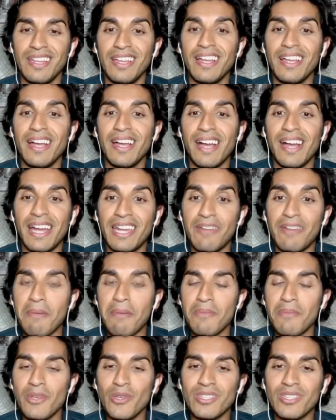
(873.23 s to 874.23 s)
And I remember
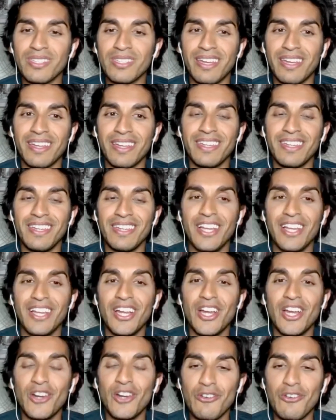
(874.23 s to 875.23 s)
you said,
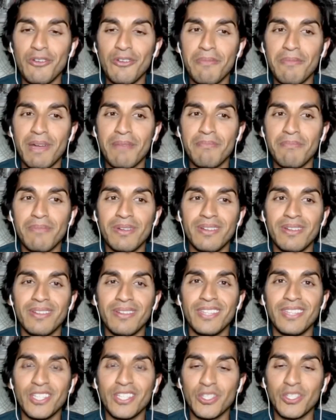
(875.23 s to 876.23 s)
"Remember
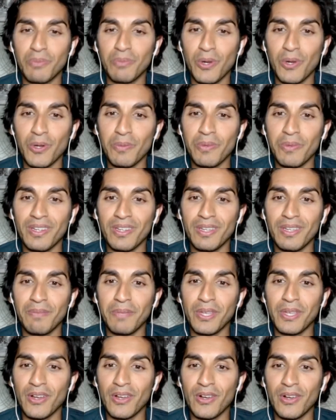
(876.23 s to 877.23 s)
this moment,
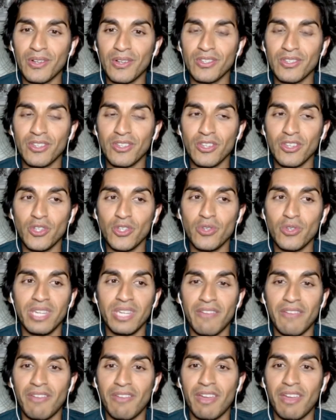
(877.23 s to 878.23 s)
because you should
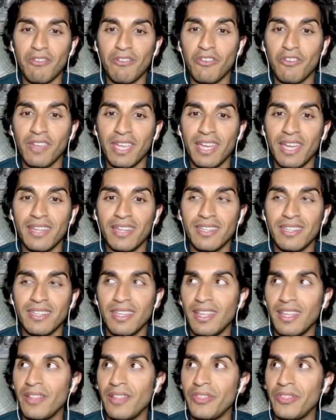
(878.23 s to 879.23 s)
never ever forget
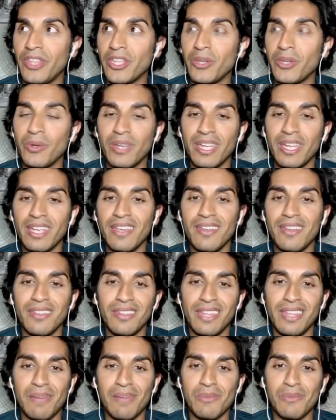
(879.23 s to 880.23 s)
that you're here in the
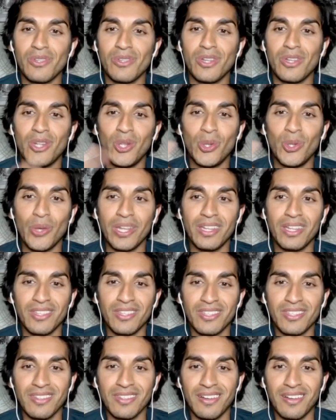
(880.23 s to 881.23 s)
Amazon looking at the
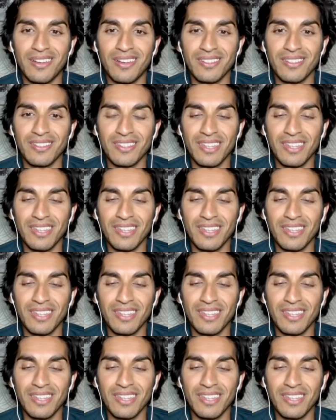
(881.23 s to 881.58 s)
stars."